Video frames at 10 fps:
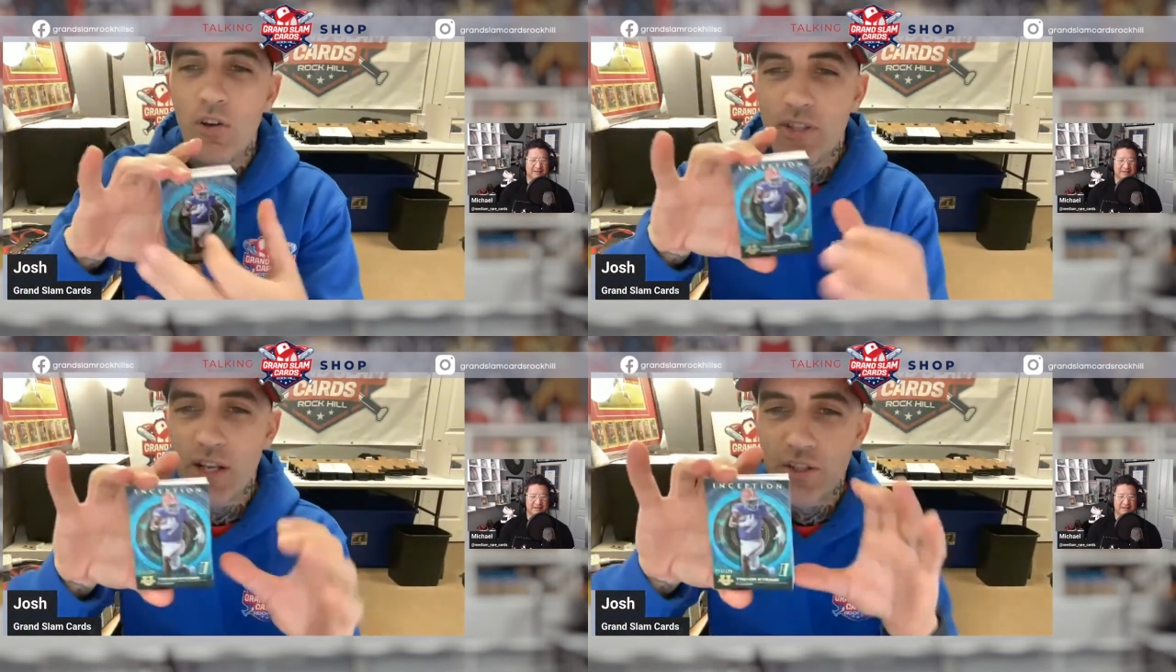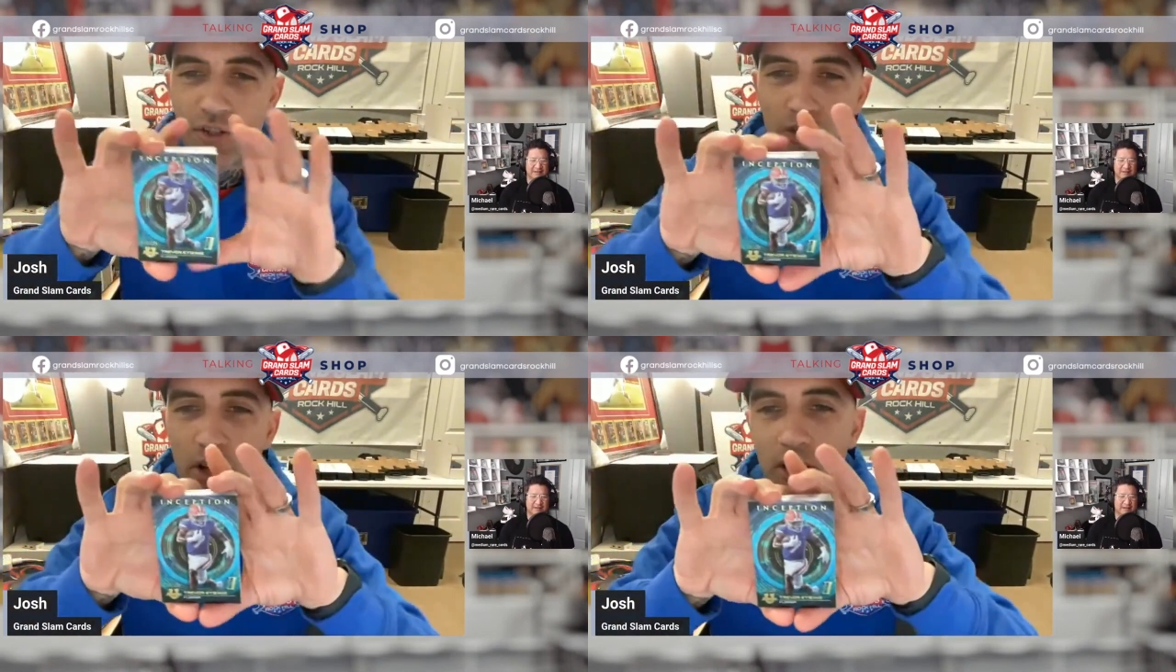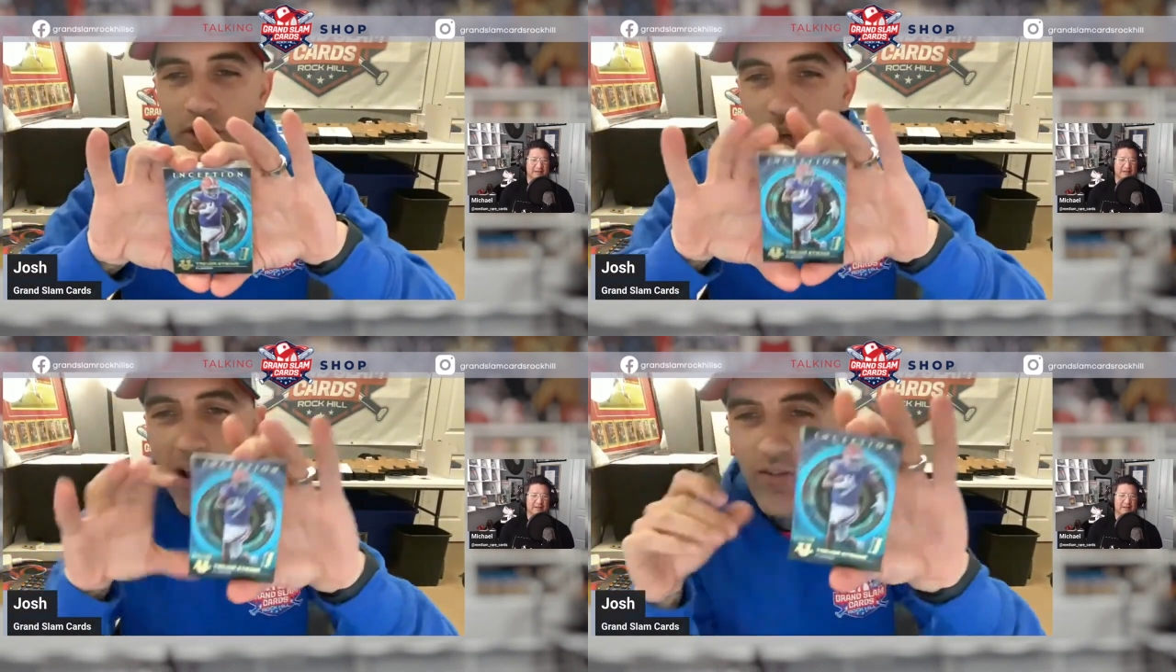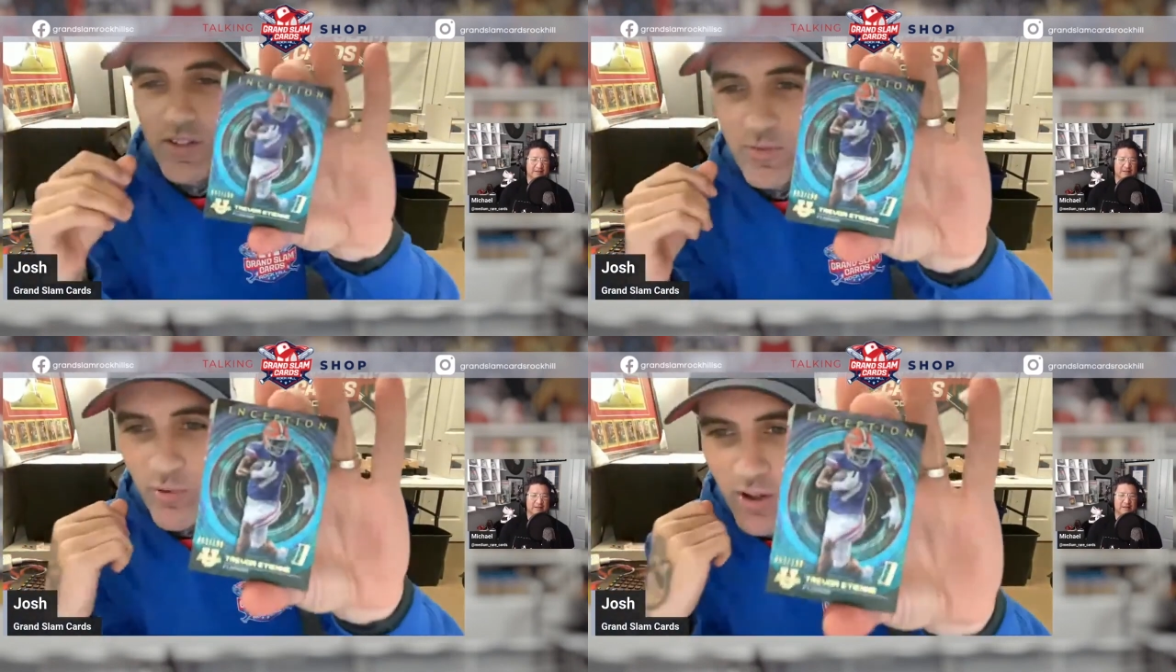Oh, is that like
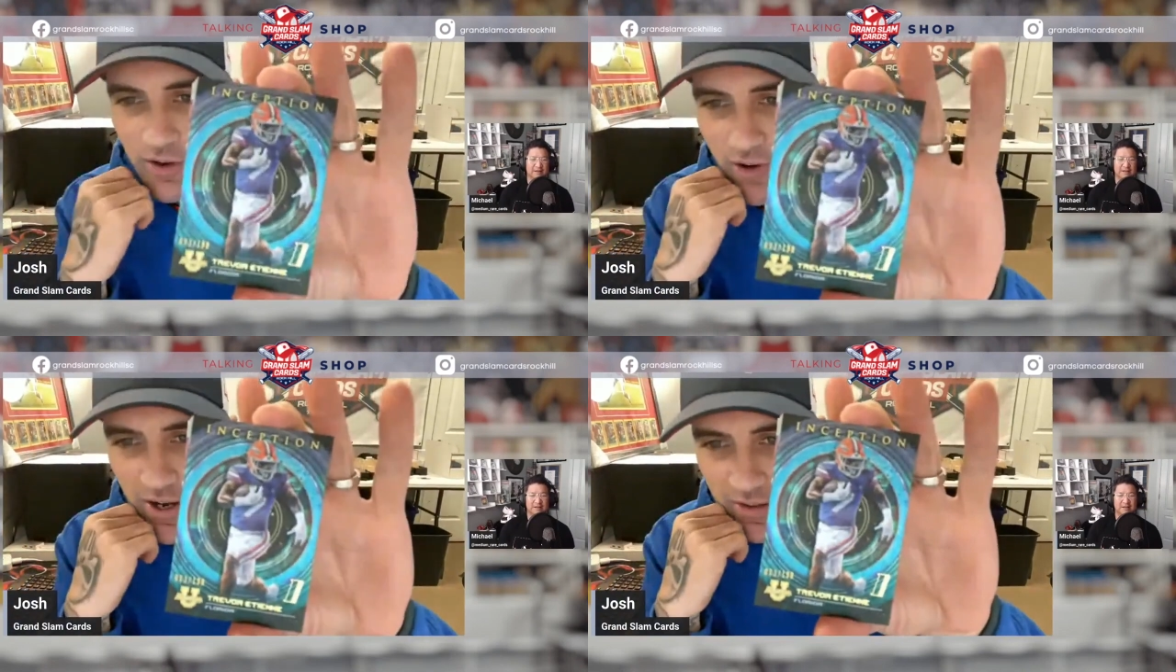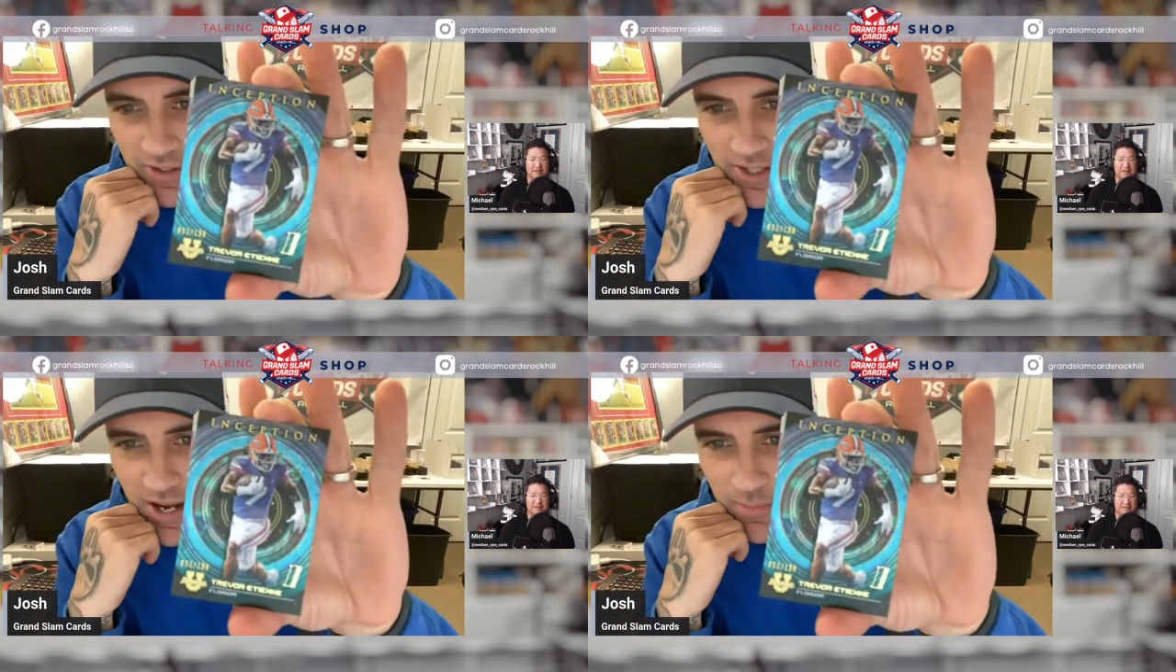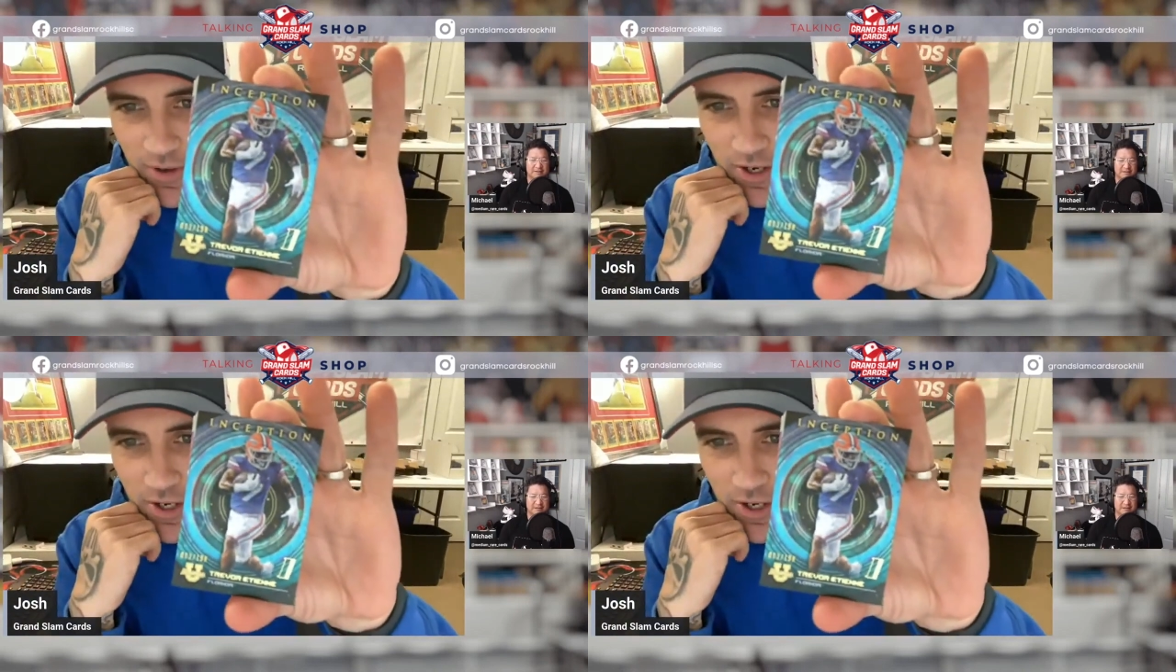Travis's brother right on the top?